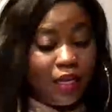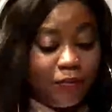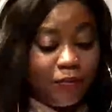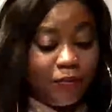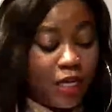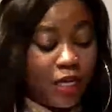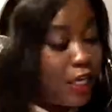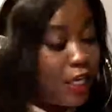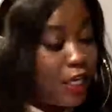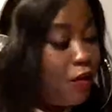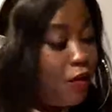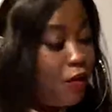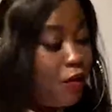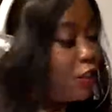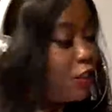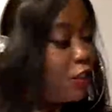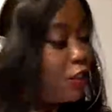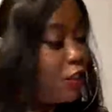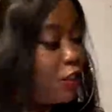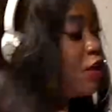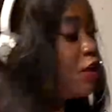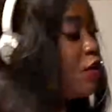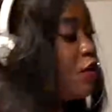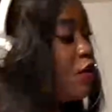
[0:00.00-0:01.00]
It's huge,
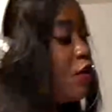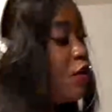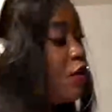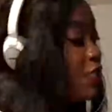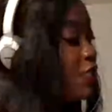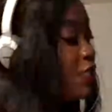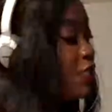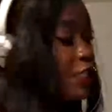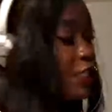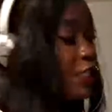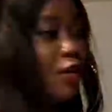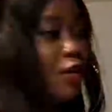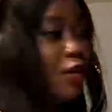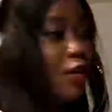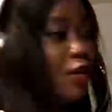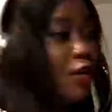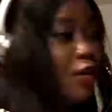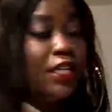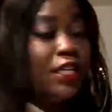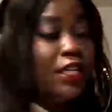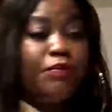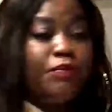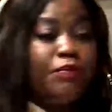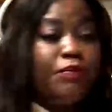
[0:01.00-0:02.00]
it's huge,
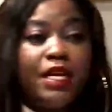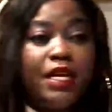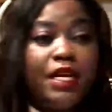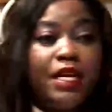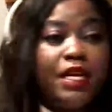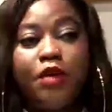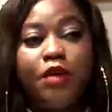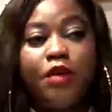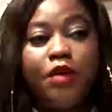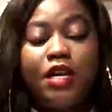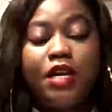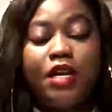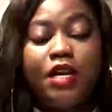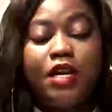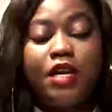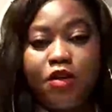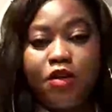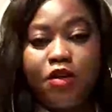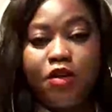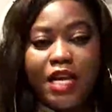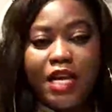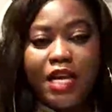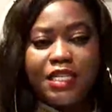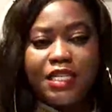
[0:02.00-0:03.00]
it's big, but I
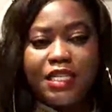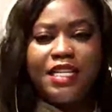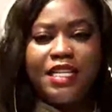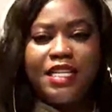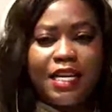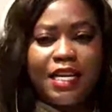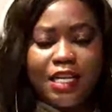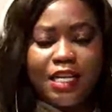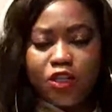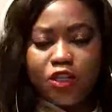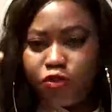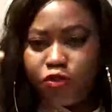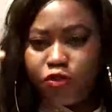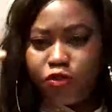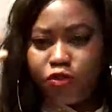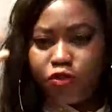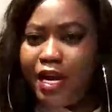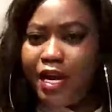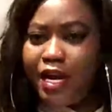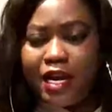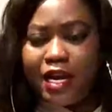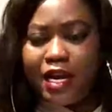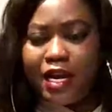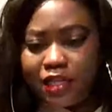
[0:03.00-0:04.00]
don't let it get into my
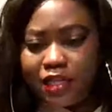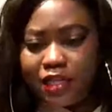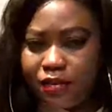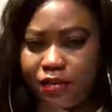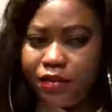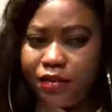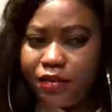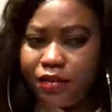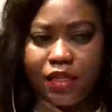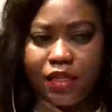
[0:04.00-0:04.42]
head.